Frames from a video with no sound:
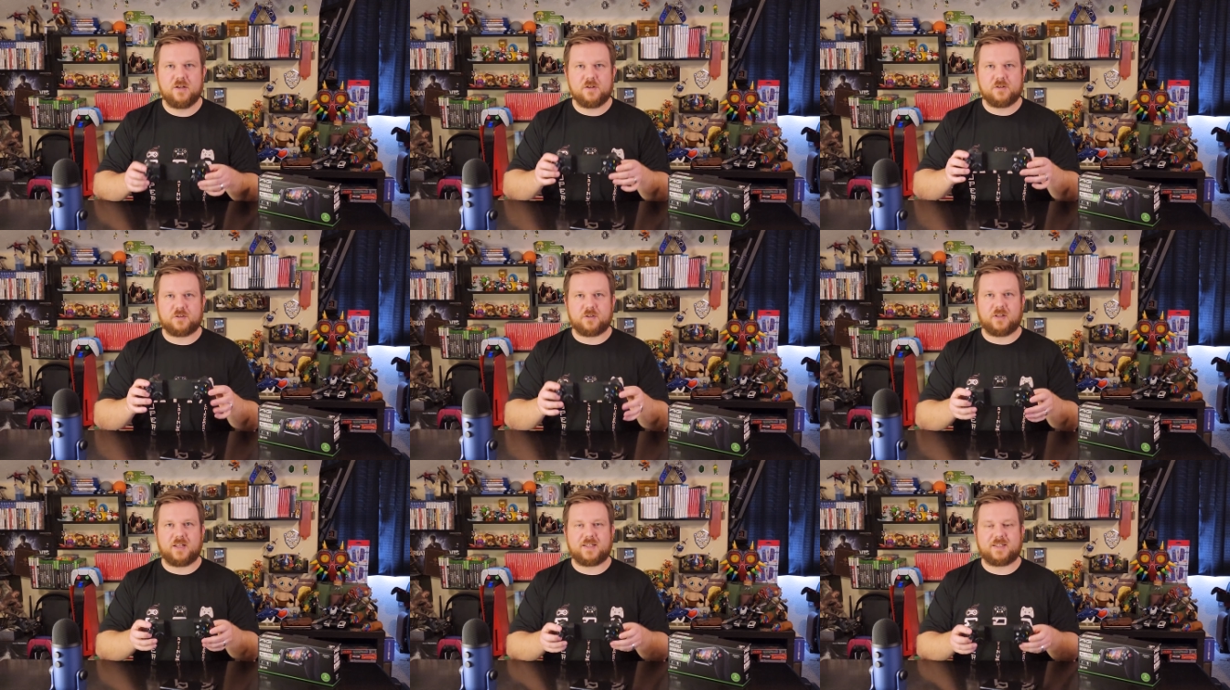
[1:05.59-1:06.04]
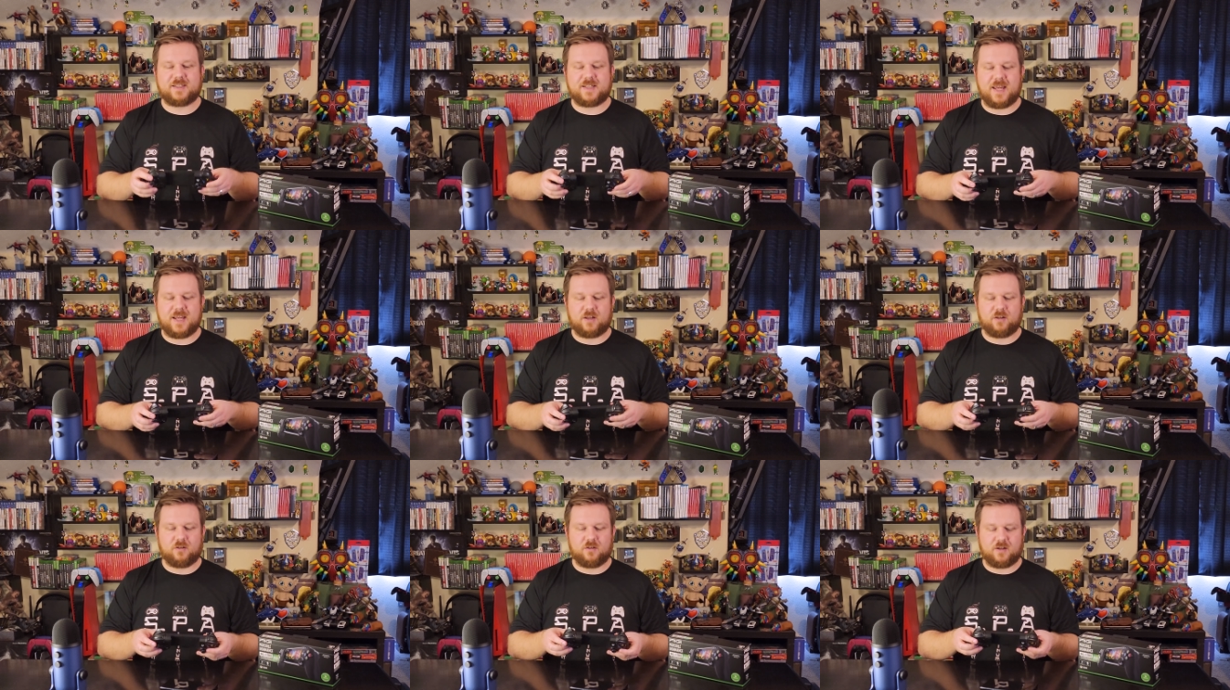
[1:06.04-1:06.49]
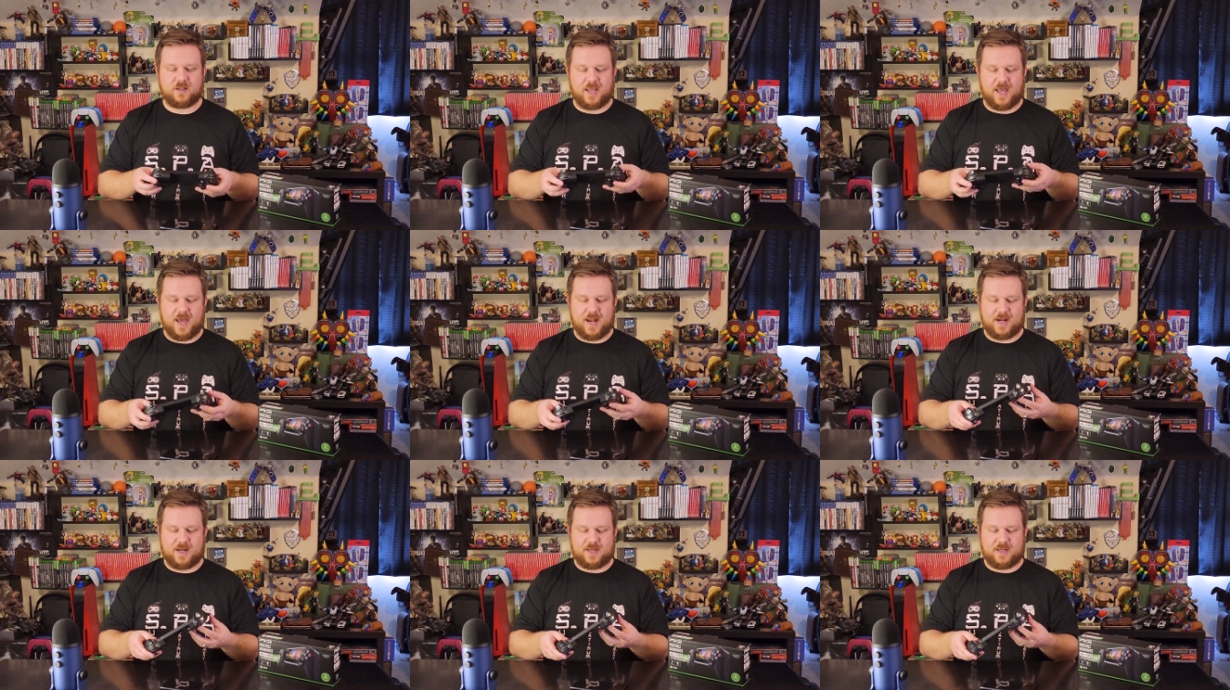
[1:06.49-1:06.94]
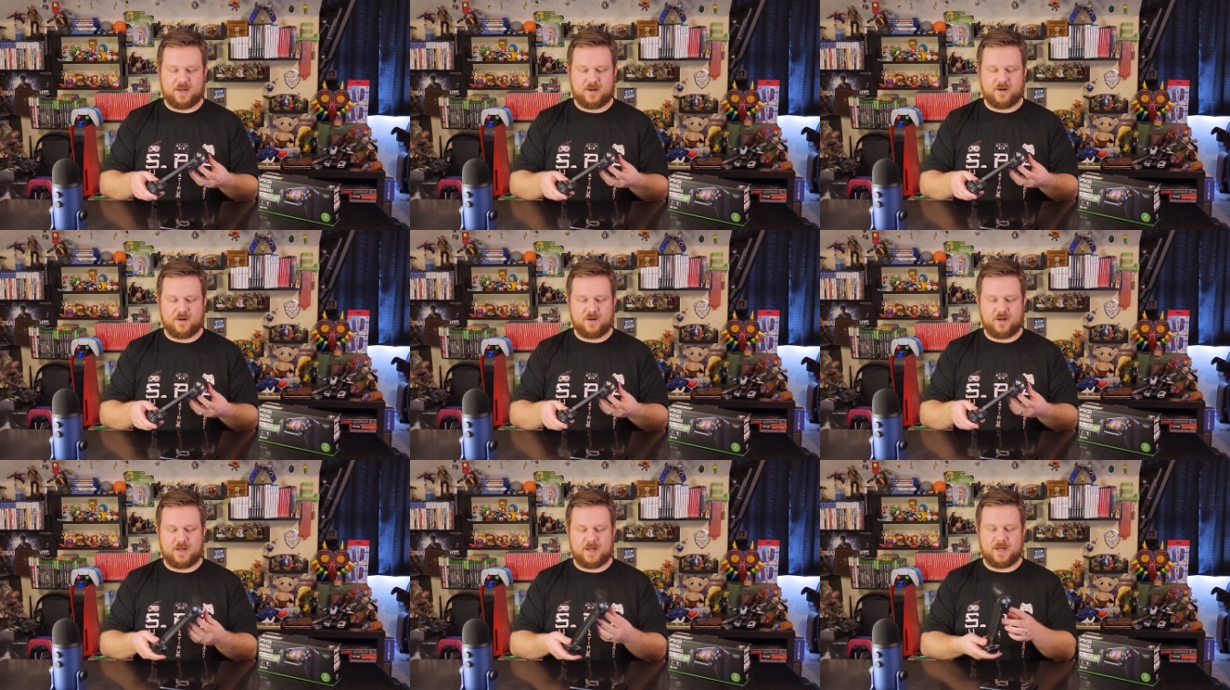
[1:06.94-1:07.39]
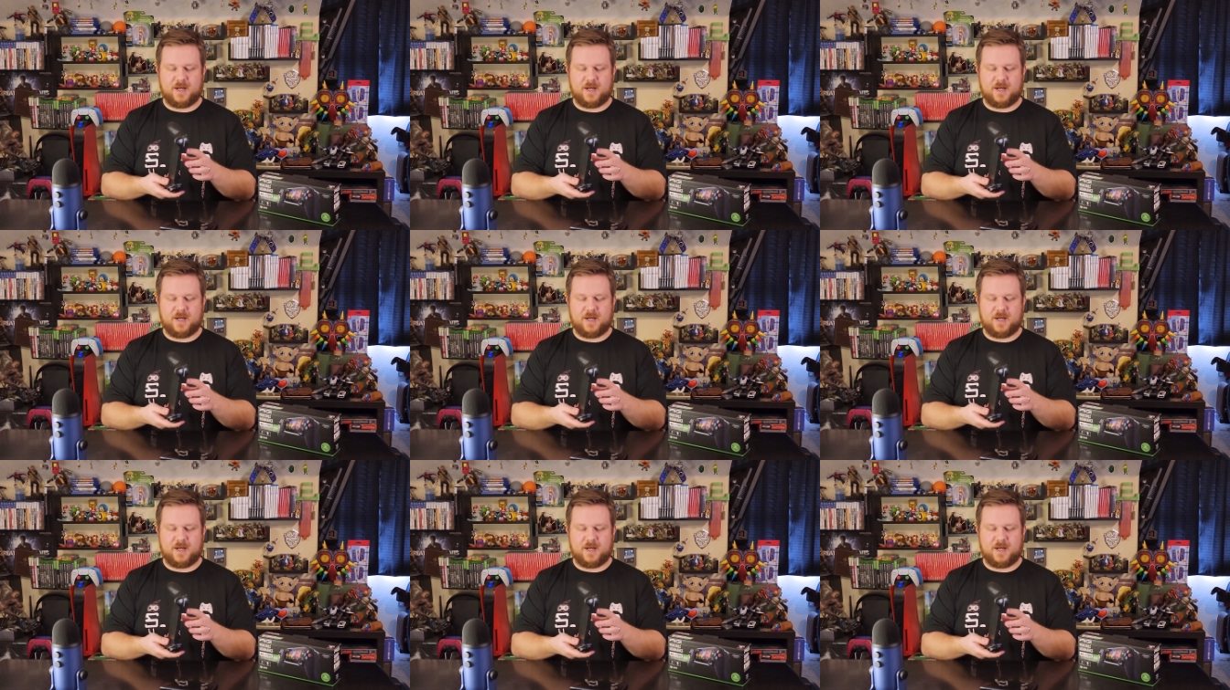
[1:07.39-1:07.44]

So let's take a look at it here.